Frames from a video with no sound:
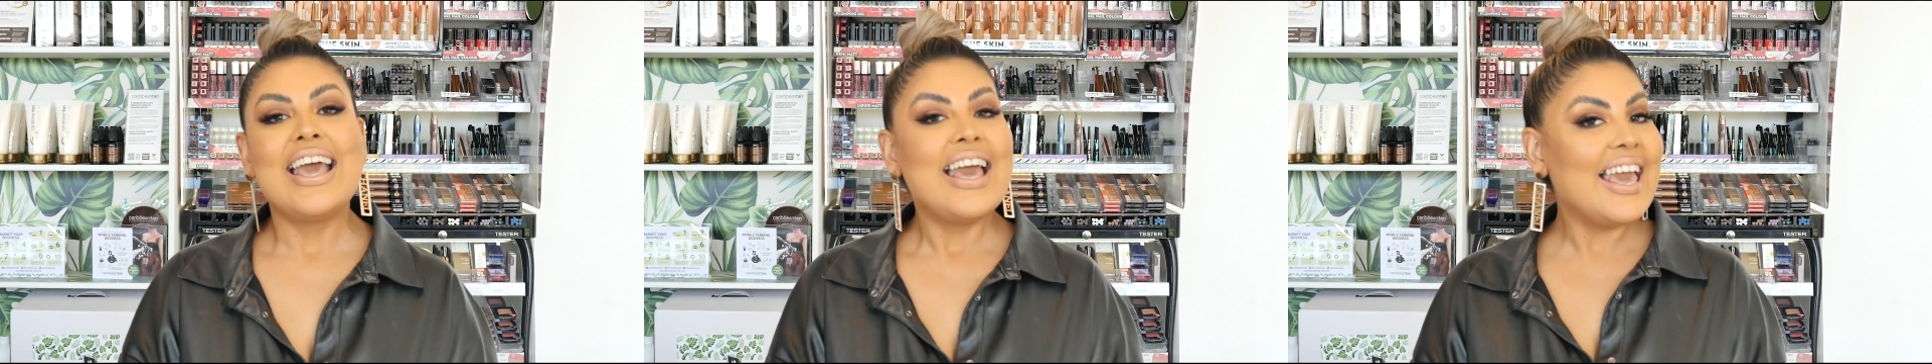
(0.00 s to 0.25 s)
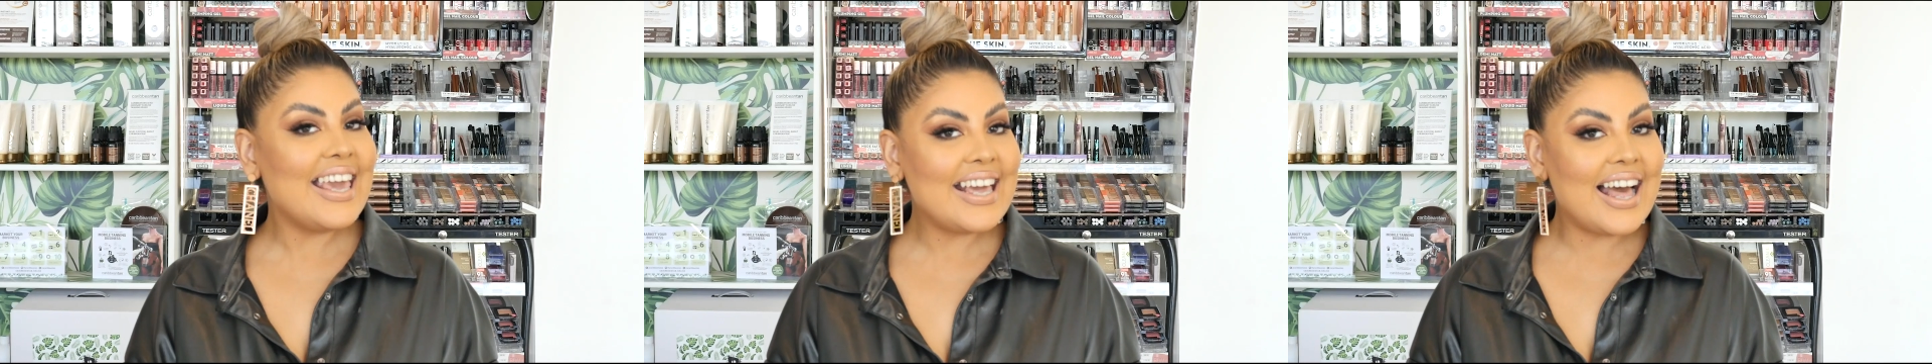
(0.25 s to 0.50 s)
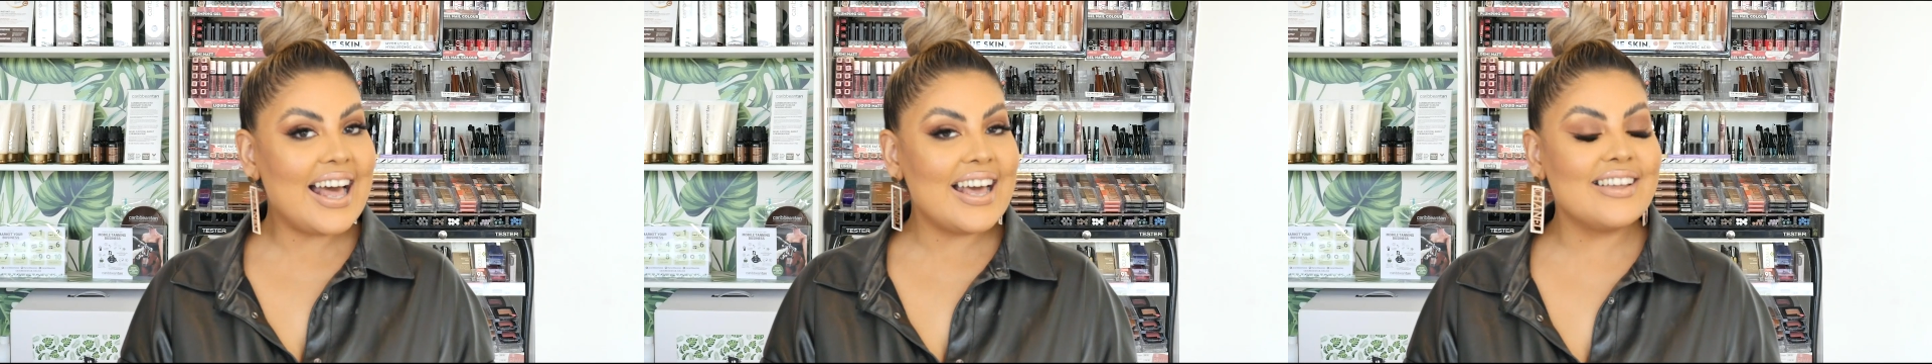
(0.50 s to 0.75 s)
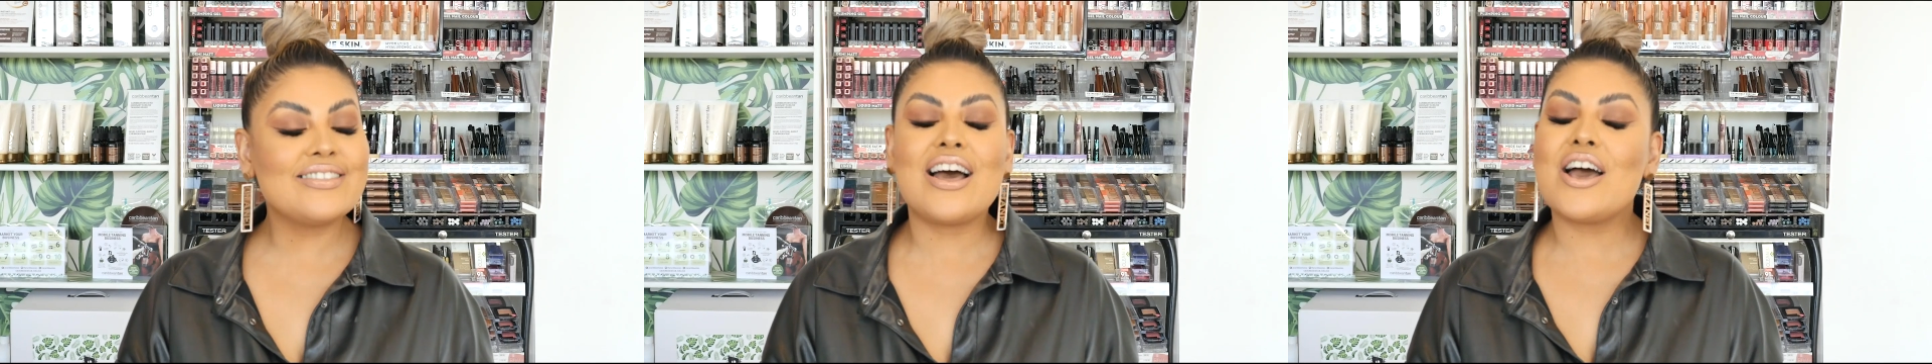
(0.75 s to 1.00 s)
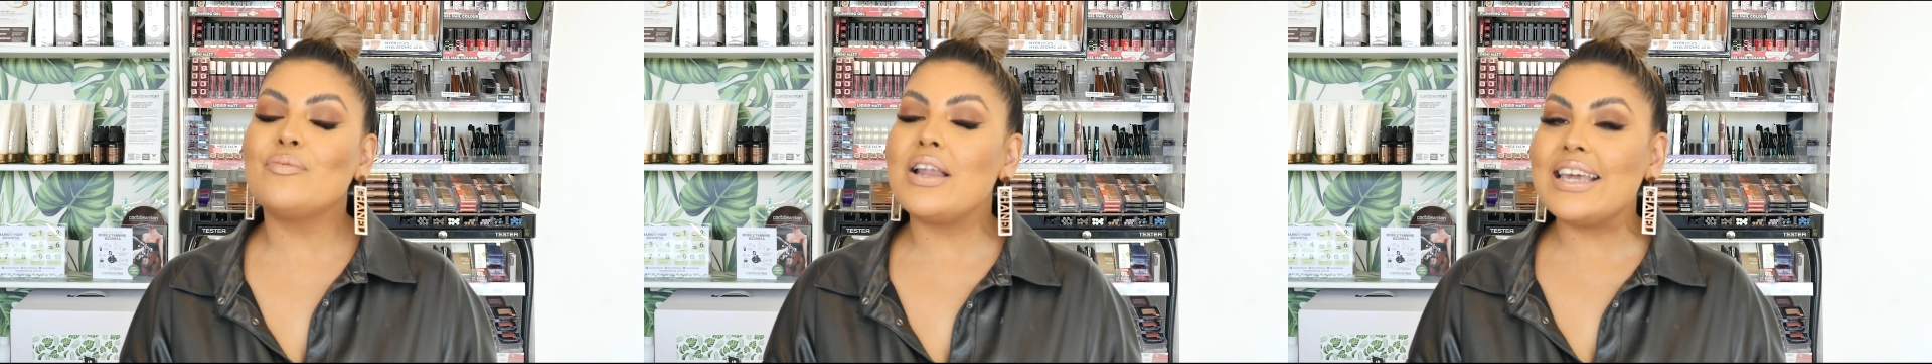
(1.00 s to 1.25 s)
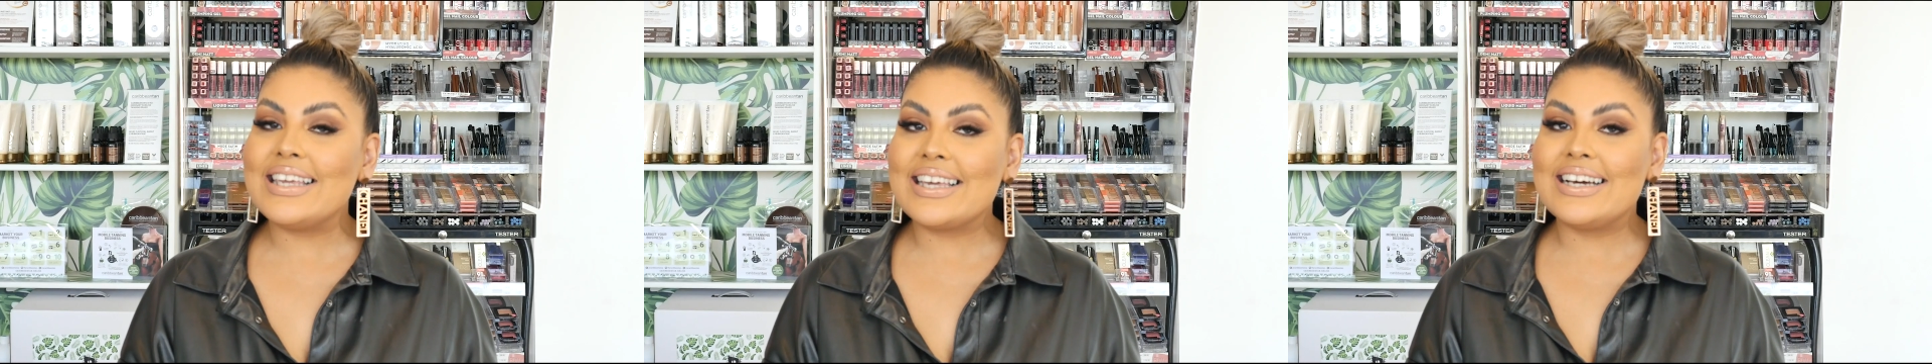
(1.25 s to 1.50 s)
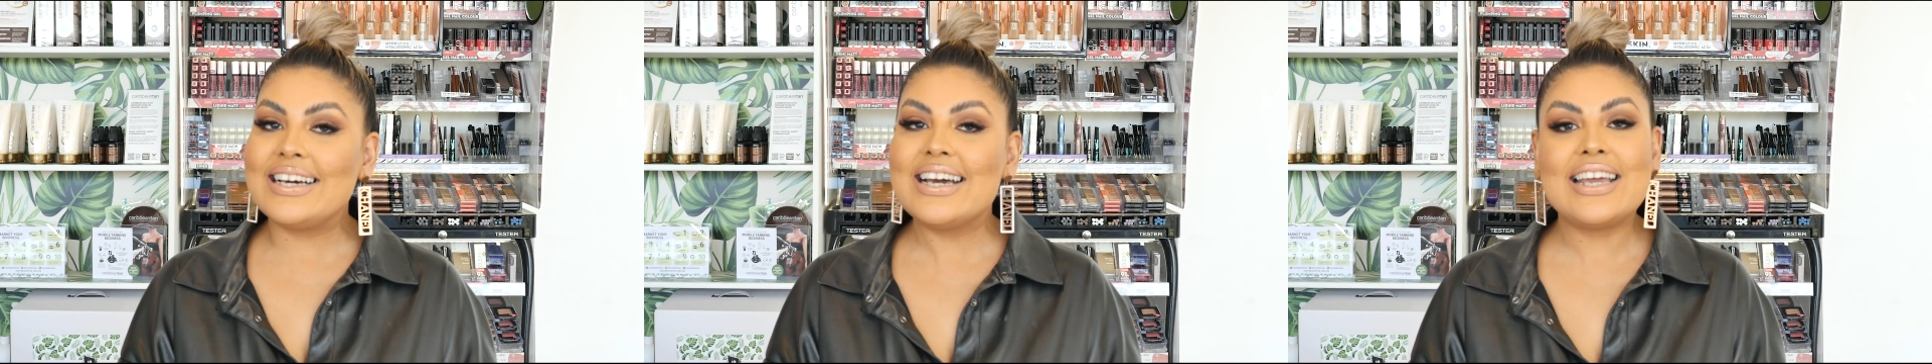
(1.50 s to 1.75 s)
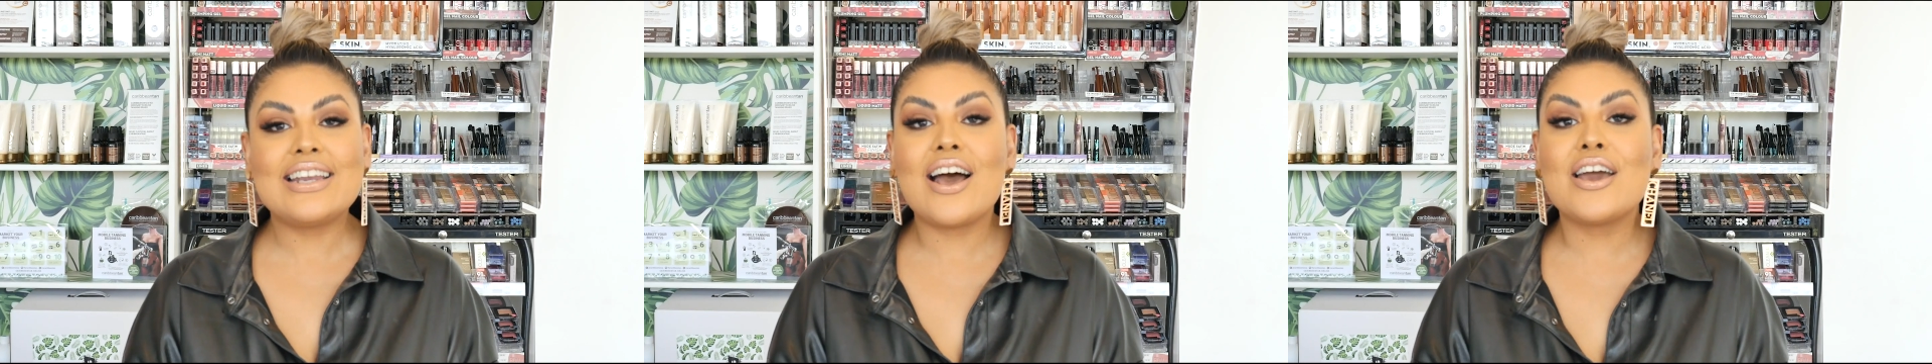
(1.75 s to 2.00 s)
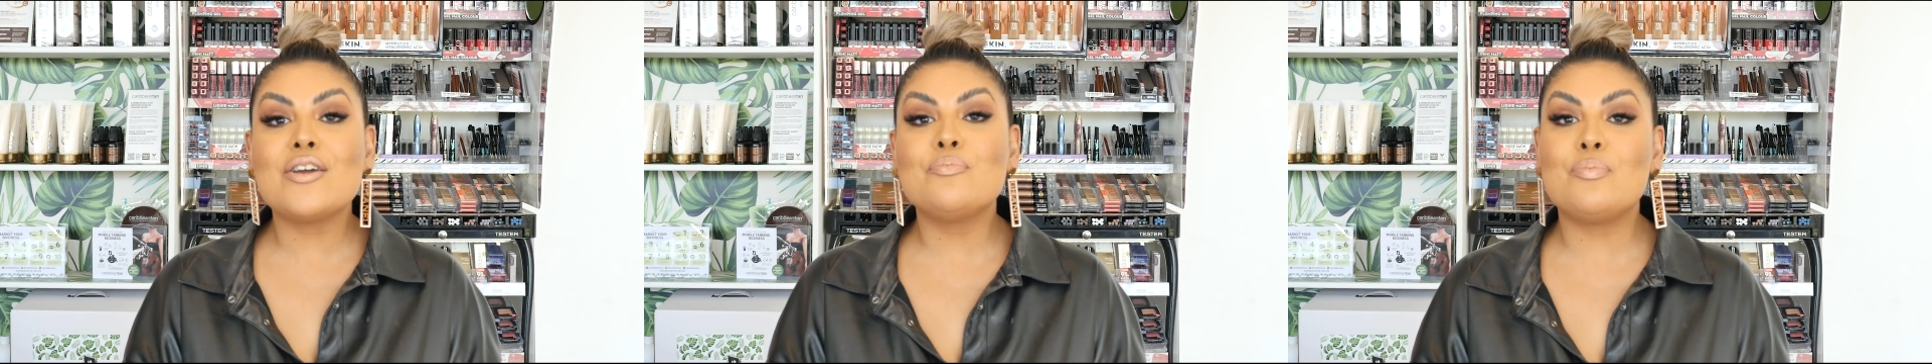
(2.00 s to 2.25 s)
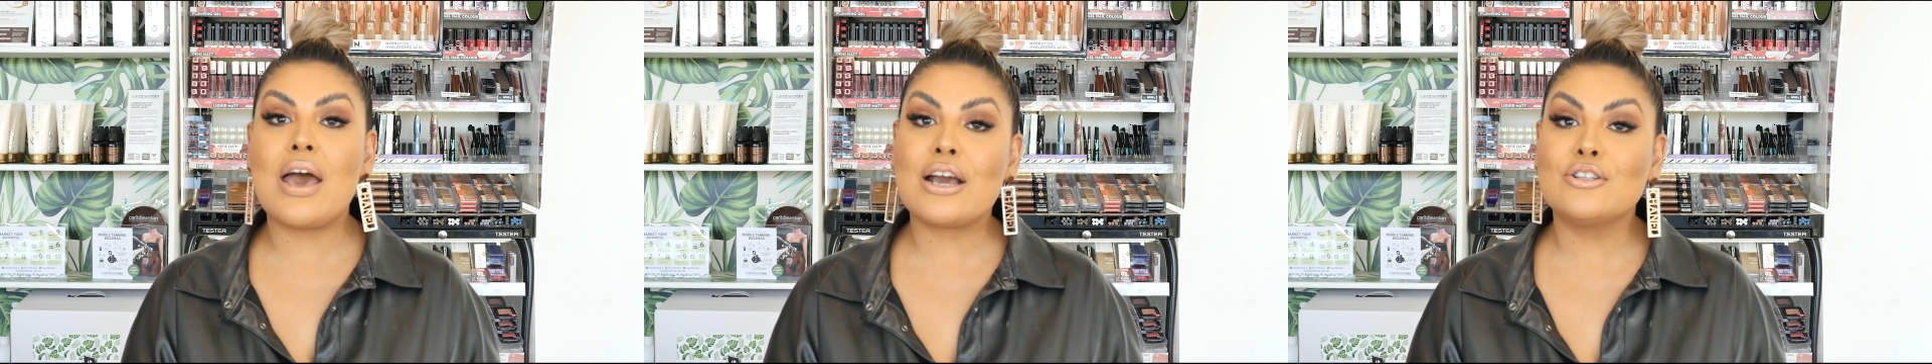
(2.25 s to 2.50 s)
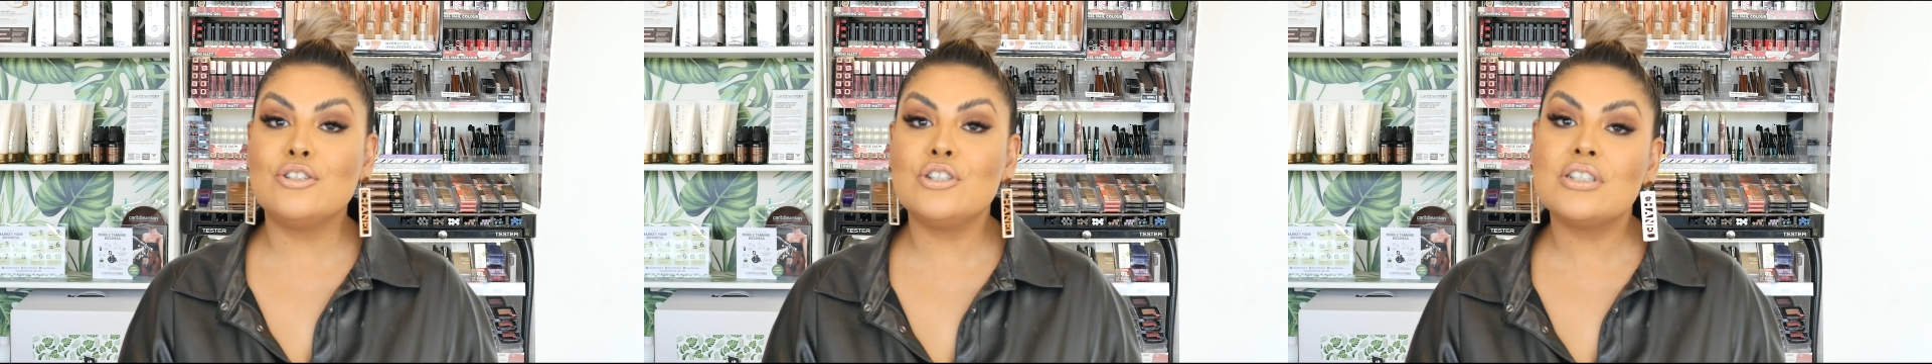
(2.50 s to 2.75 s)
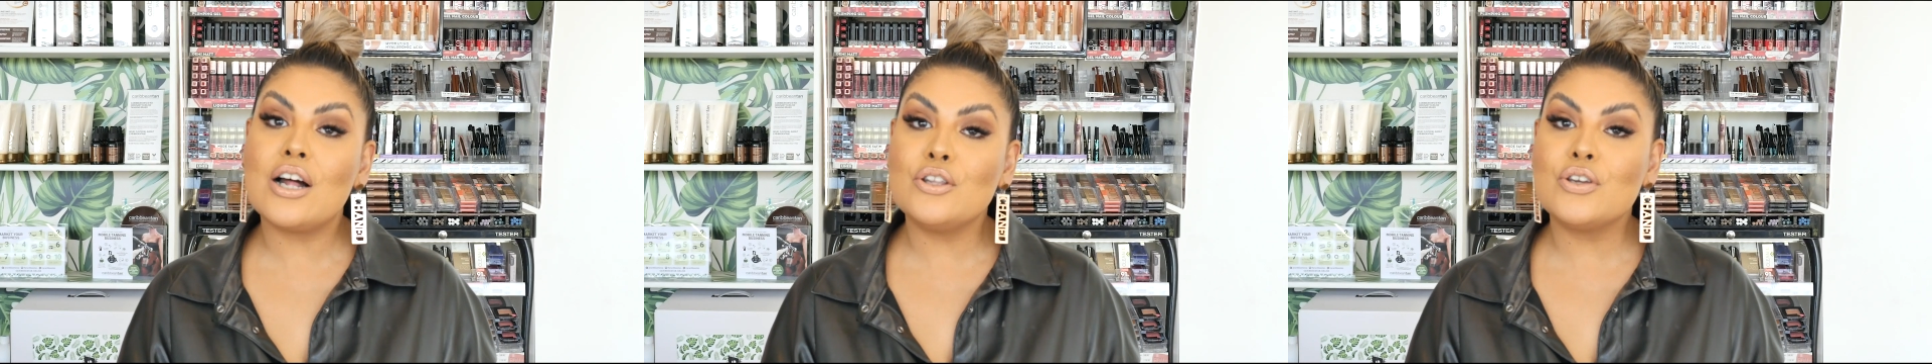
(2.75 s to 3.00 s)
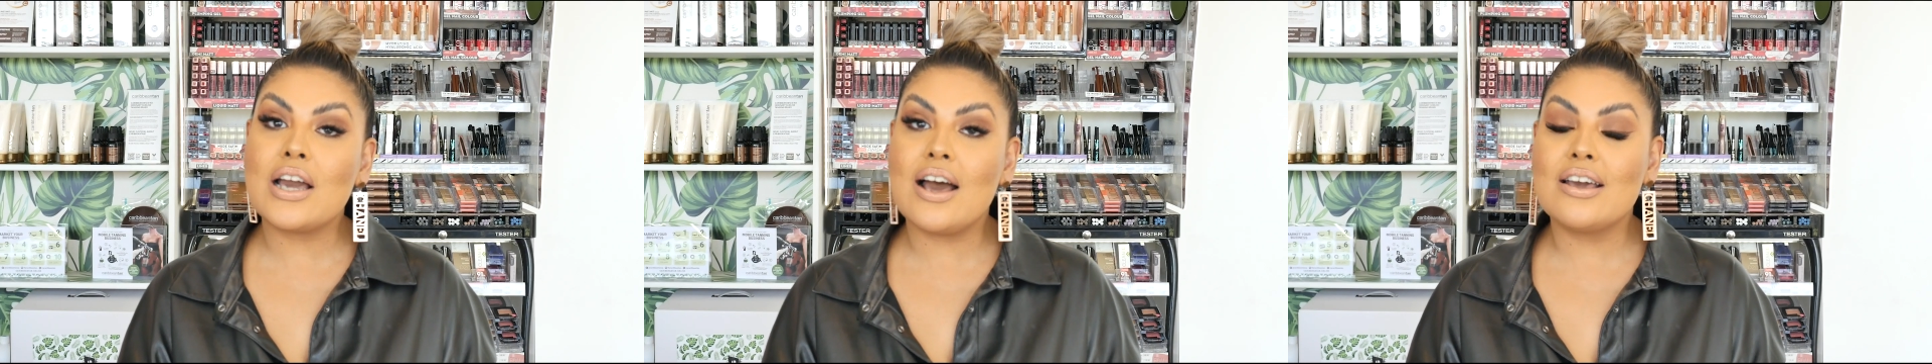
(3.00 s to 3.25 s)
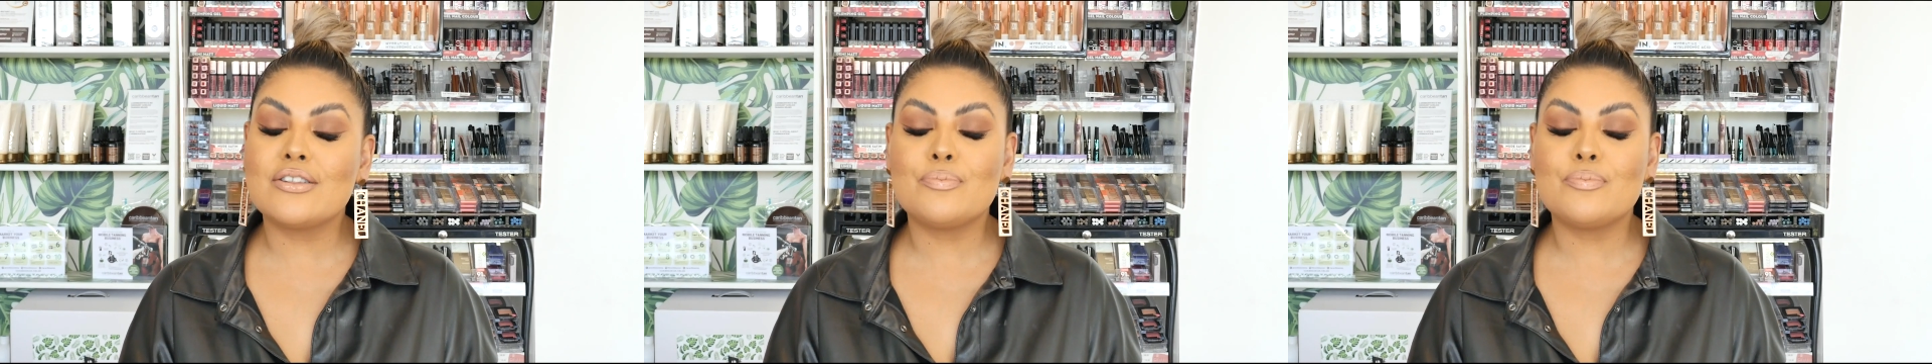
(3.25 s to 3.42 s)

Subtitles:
Hey guys, I'm eeqa and I am back to tell you guys